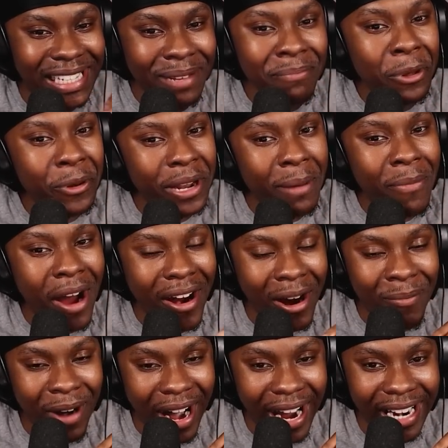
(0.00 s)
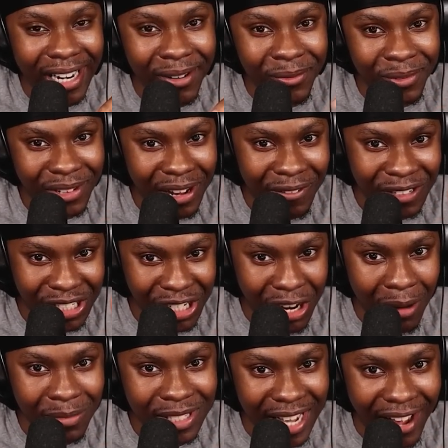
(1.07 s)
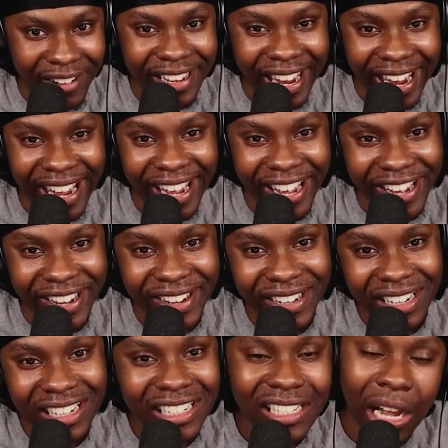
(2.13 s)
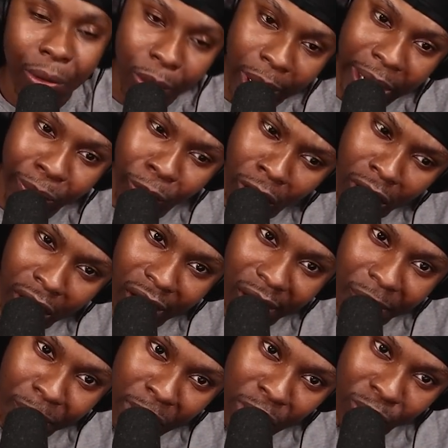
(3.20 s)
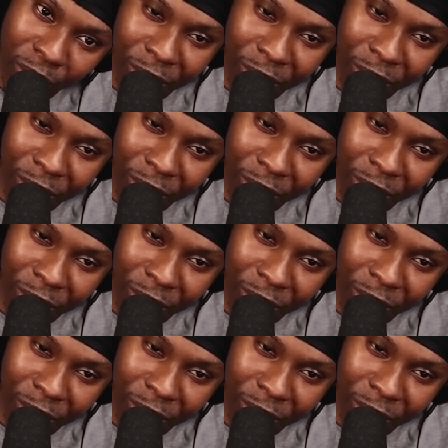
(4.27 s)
Mew in the background behind him. After she comes down, yeah. He's like, wait, what? Mew?